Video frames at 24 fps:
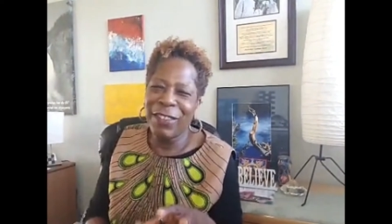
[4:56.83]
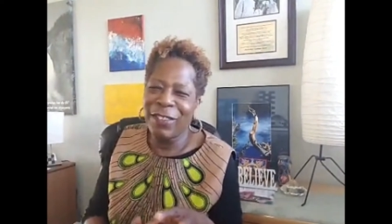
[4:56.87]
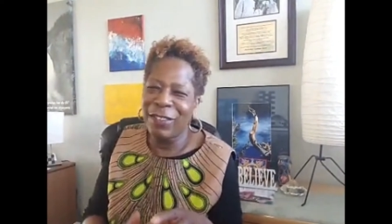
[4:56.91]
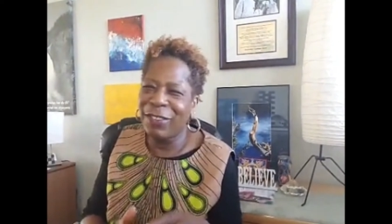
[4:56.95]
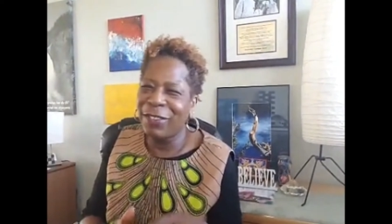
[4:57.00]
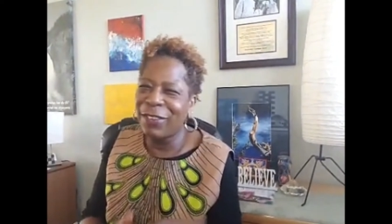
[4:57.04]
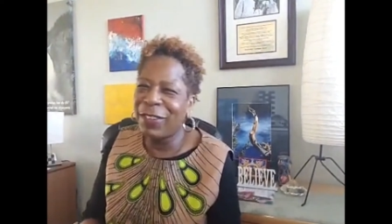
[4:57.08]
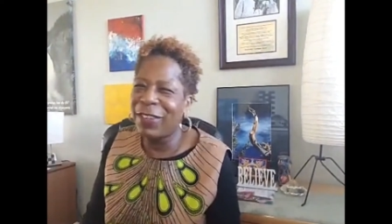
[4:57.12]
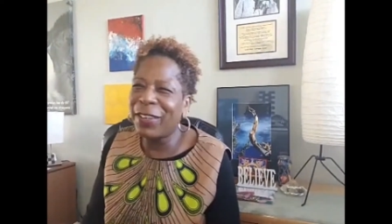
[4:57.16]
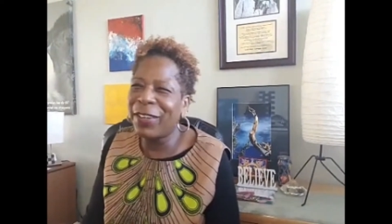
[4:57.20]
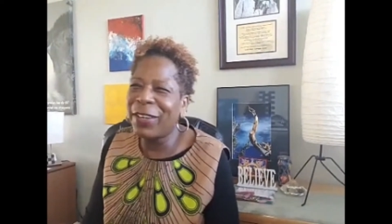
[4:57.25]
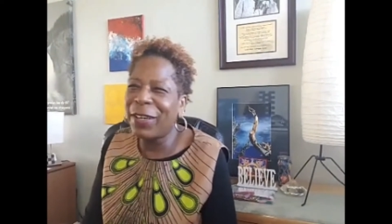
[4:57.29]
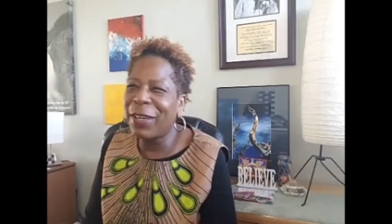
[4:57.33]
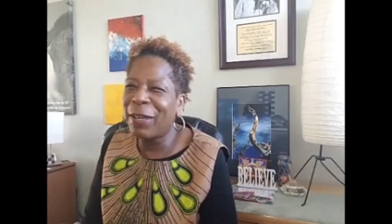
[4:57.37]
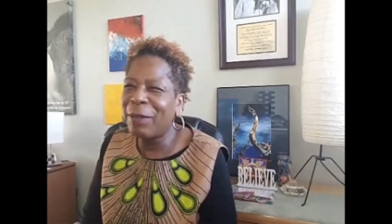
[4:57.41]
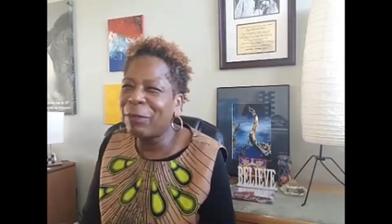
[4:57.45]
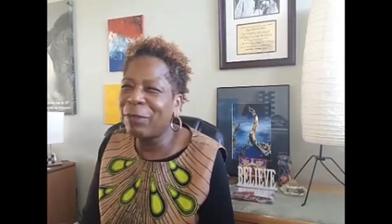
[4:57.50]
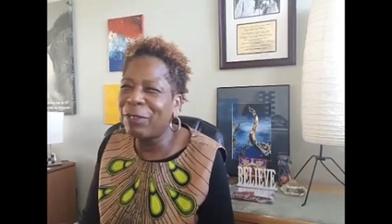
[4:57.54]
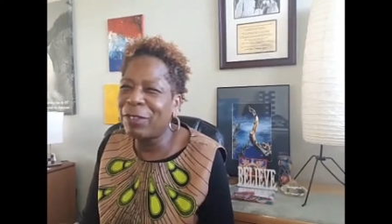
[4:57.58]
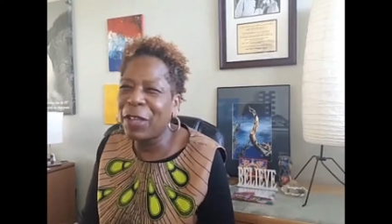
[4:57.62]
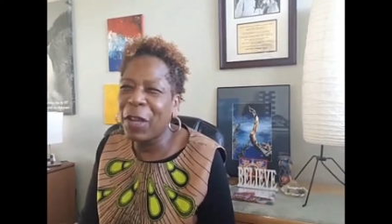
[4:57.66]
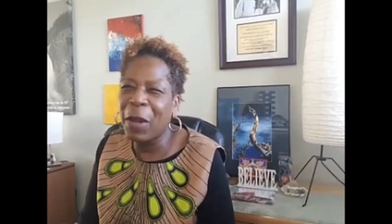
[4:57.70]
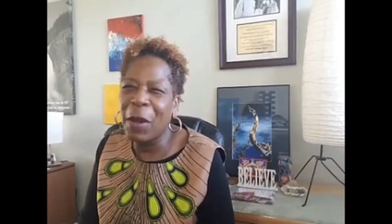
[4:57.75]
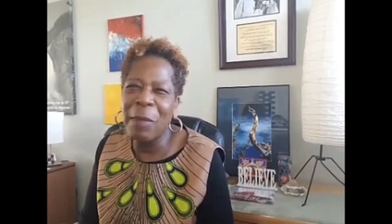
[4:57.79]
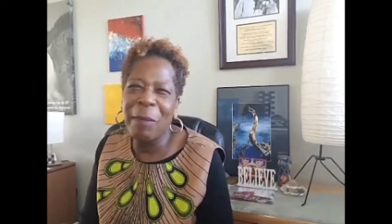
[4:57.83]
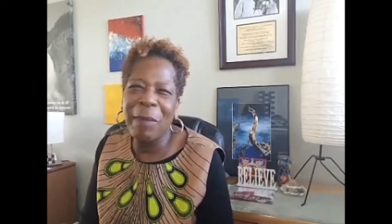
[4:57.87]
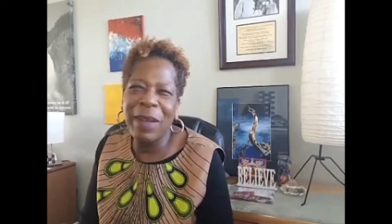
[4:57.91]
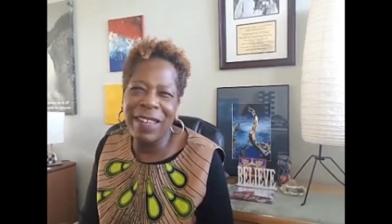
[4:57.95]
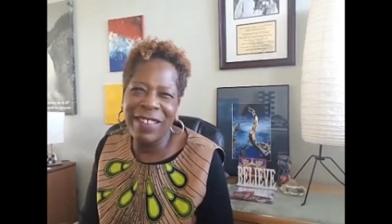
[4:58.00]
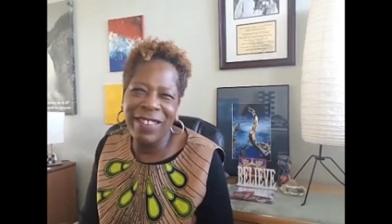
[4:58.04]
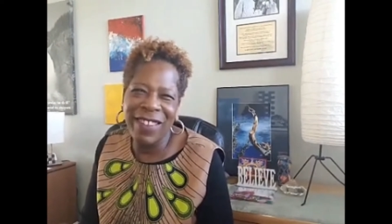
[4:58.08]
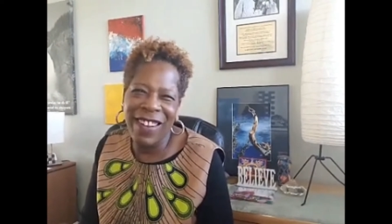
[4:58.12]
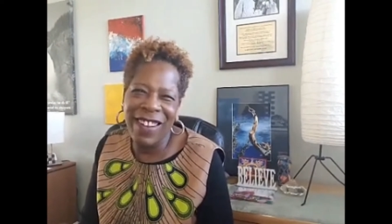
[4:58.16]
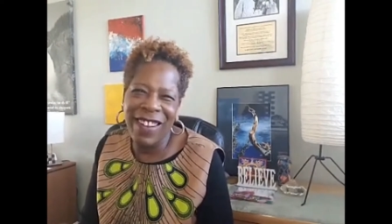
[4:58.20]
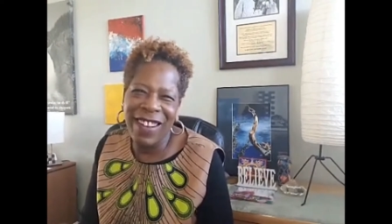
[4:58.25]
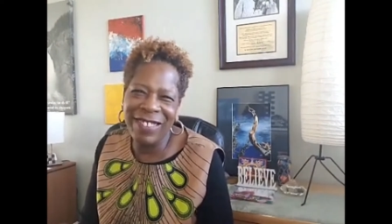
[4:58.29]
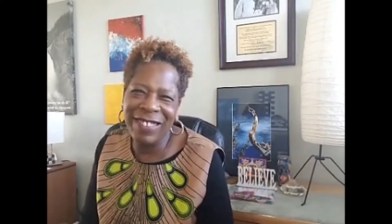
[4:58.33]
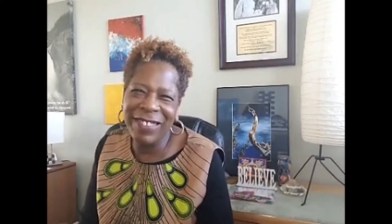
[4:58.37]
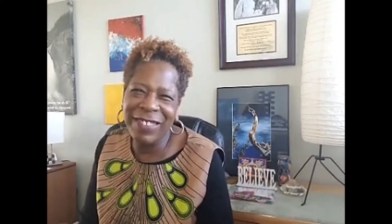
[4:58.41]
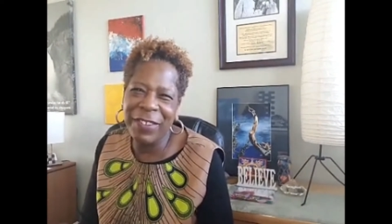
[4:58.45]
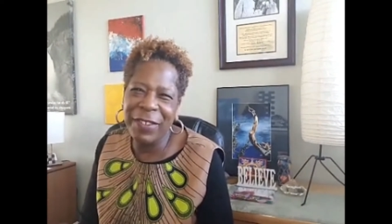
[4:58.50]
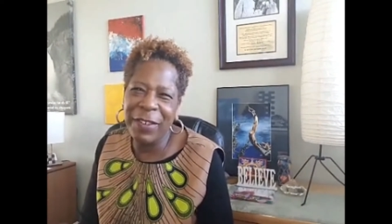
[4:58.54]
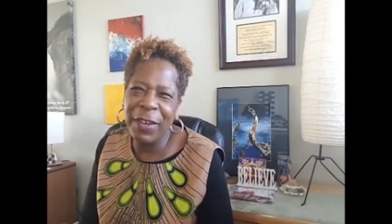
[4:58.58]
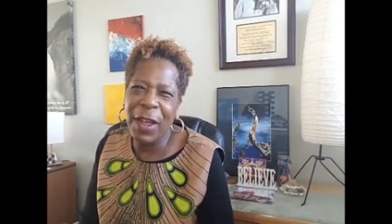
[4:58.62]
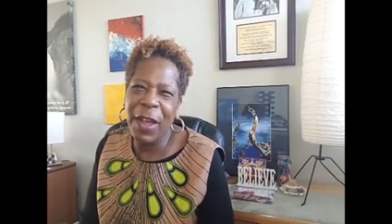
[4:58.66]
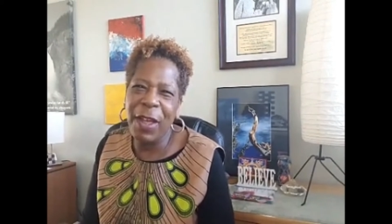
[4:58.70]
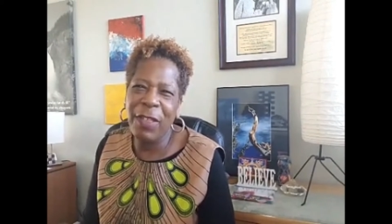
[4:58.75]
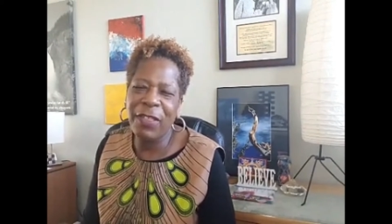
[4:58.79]
to, um, scare my dogs to
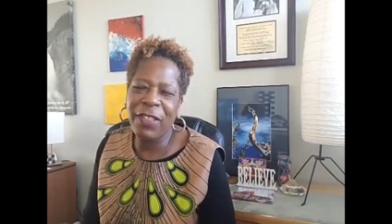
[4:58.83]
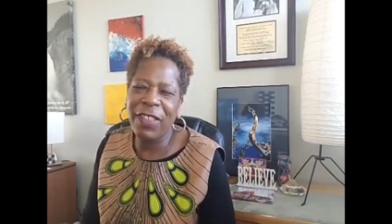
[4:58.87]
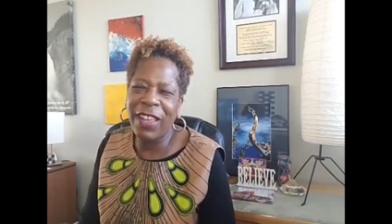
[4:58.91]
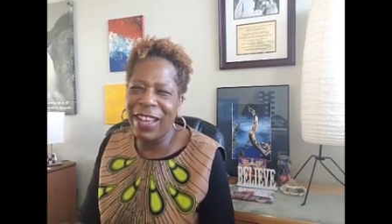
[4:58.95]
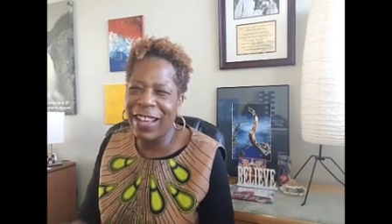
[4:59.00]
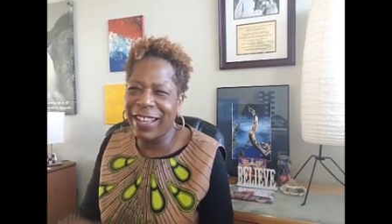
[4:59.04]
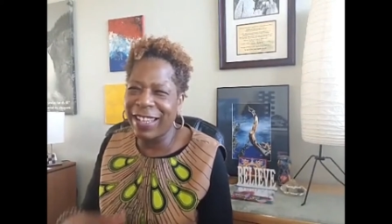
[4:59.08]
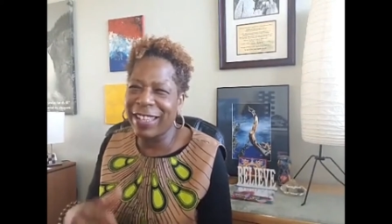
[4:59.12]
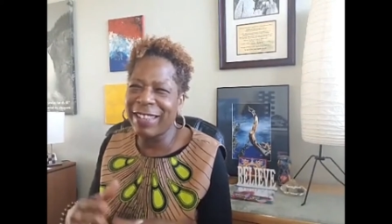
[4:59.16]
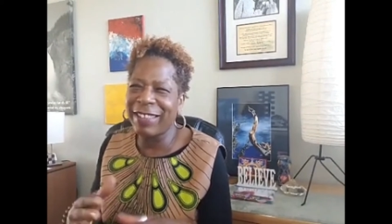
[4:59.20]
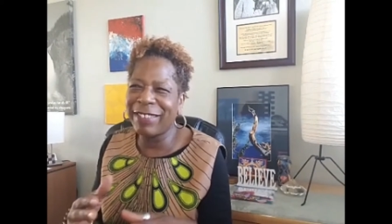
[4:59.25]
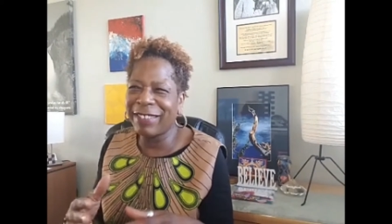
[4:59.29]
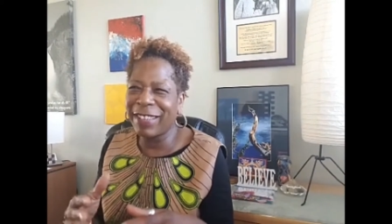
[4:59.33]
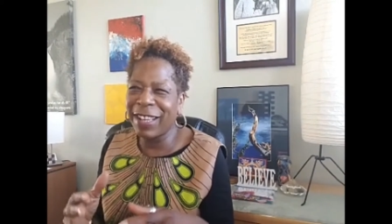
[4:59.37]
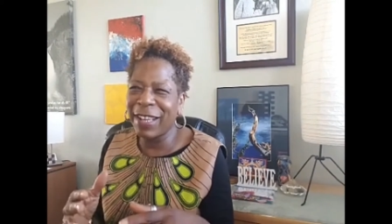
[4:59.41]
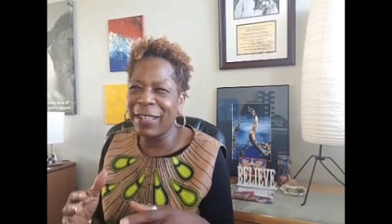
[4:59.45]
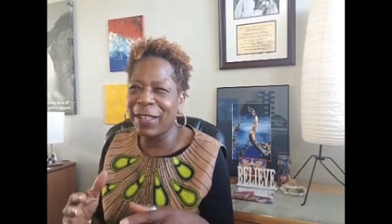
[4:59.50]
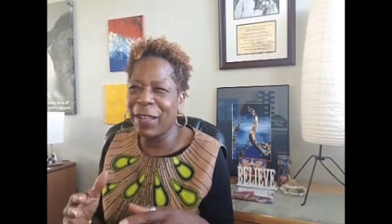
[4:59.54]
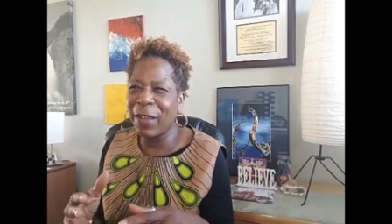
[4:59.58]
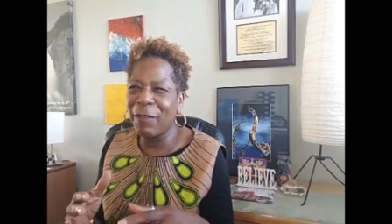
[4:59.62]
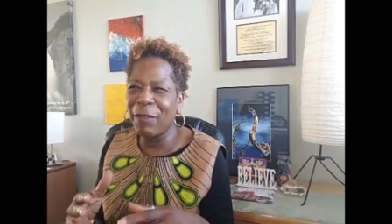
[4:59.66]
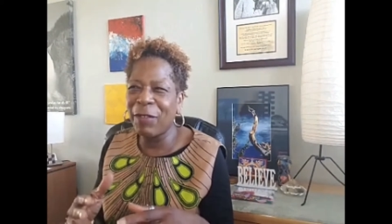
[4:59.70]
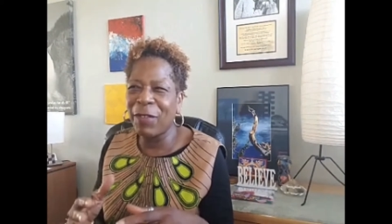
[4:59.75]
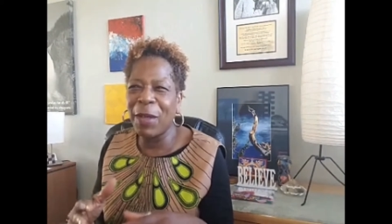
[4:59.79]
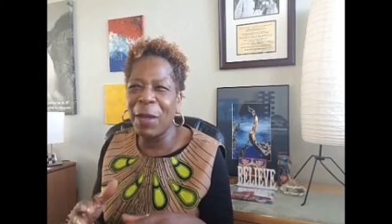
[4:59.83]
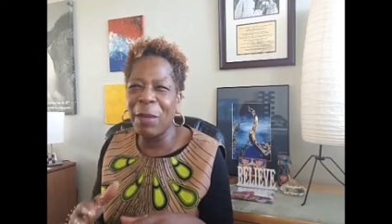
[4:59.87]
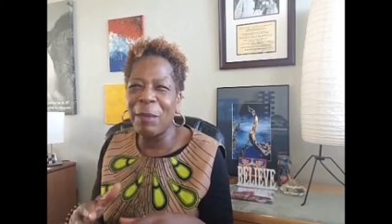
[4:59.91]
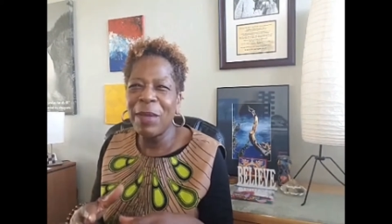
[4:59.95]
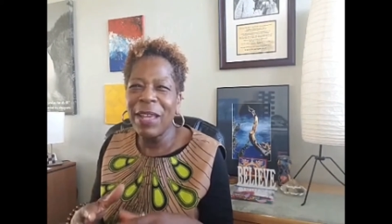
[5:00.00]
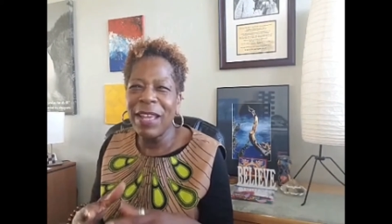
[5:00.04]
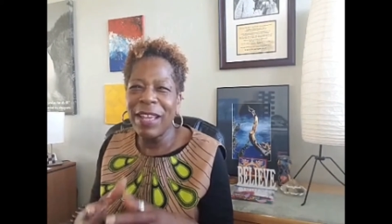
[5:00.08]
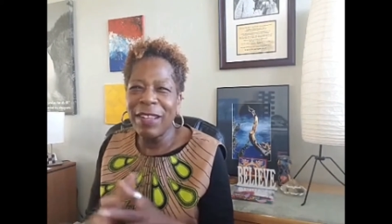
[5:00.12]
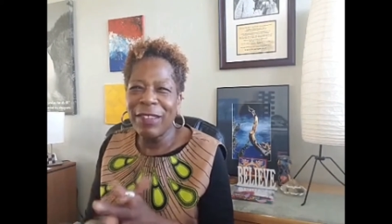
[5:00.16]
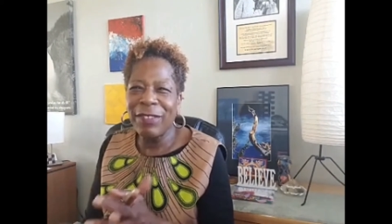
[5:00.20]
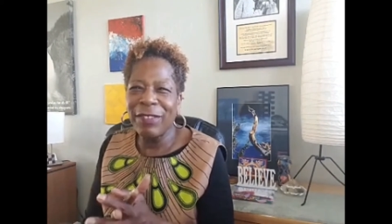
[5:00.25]
death, uh, cause I love them.